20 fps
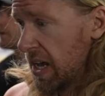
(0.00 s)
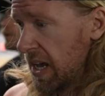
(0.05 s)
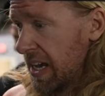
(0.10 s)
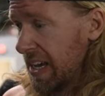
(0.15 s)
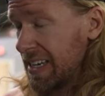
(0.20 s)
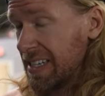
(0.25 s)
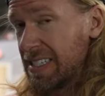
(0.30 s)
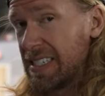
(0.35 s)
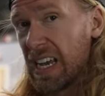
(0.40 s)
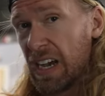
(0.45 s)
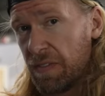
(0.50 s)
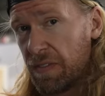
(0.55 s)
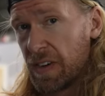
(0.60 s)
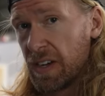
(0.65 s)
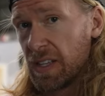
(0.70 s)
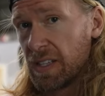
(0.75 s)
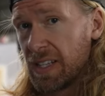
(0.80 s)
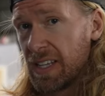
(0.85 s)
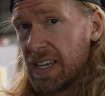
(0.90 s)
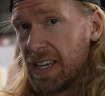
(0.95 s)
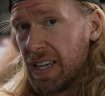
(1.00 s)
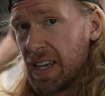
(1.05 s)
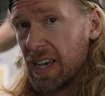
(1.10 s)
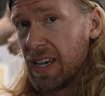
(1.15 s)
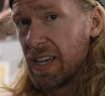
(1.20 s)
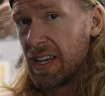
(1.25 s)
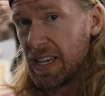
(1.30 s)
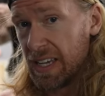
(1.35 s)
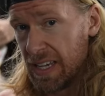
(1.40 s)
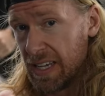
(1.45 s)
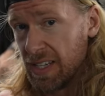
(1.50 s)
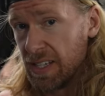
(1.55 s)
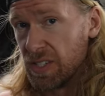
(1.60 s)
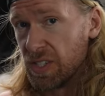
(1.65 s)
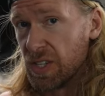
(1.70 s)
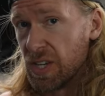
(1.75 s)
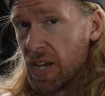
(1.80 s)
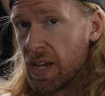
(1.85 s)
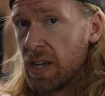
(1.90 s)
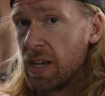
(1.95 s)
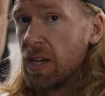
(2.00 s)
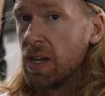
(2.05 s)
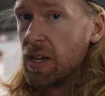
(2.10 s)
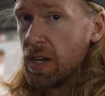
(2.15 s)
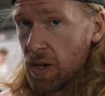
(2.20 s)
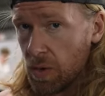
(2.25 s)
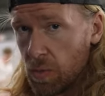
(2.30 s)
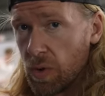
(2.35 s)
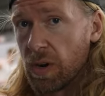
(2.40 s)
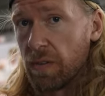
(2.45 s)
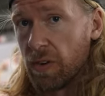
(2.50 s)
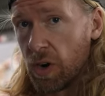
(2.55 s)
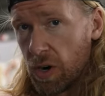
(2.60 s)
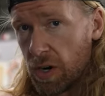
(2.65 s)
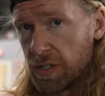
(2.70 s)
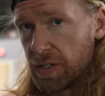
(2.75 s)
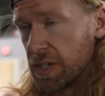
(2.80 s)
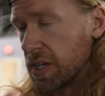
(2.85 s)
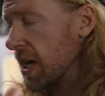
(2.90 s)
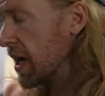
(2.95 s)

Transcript: It definitely is one of ours.